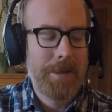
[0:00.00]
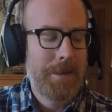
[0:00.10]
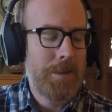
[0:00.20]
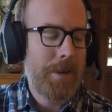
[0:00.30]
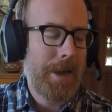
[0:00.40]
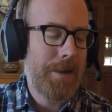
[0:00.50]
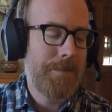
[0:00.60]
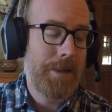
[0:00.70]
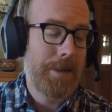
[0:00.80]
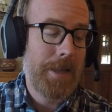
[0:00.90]
You have
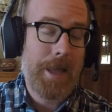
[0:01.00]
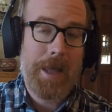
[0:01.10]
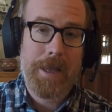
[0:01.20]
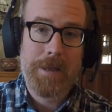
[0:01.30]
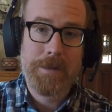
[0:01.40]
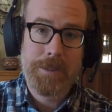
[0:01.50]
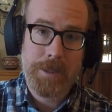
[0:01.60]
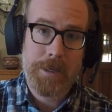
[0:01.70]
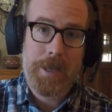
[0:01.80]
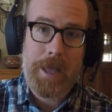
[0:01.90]
the A,
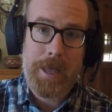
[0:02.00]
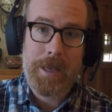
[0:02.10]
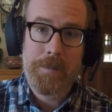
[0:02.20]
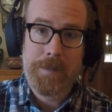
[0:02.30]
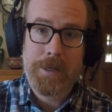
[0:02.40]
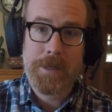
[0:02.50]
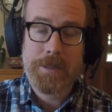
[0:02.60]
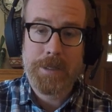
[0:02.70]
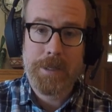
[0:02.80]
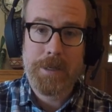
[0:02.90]
G, A, B,
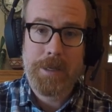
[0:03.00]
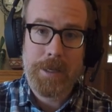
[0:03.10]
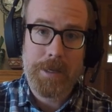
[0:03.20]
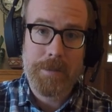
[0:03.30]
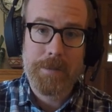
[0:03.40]
D, E.